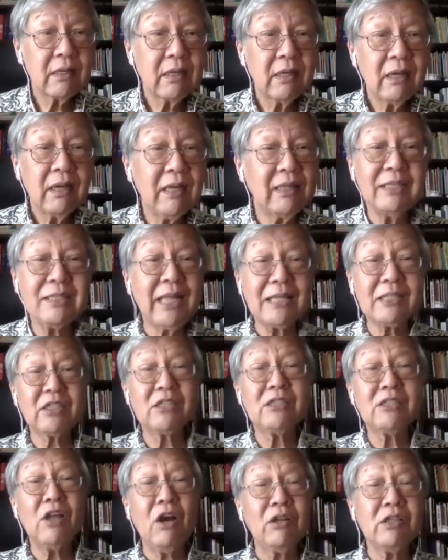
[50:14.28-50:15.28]
And that's
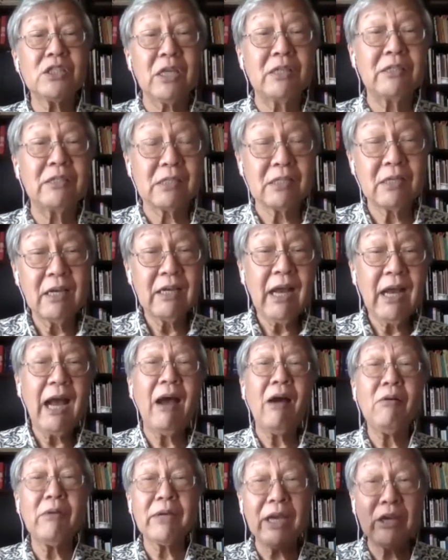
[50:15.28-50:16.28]
nonsense.
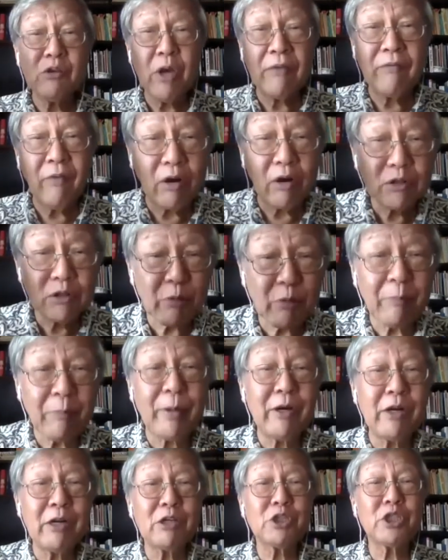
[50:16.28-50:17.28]
How can you have
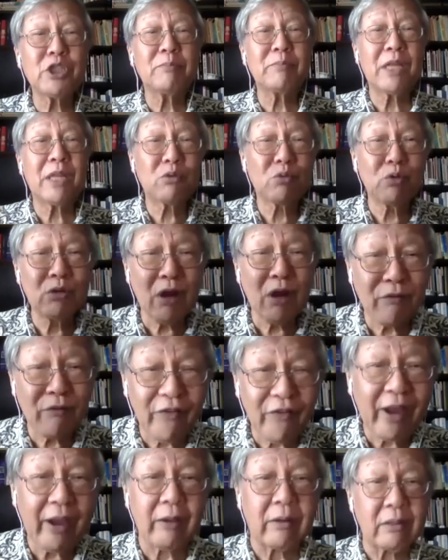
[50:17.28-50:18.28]
entrepreneurship that do not
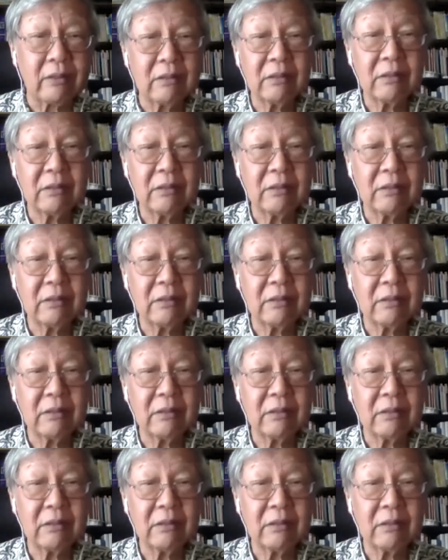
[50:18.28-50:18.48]
fail?